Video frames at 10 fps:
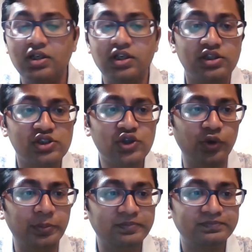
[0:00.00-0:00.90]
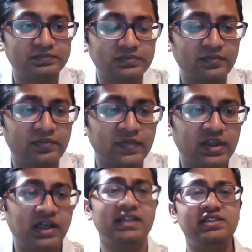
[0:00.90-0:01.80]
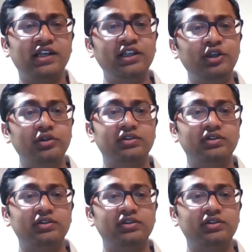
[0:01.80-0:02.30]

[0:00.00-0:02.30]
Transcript: So, I studied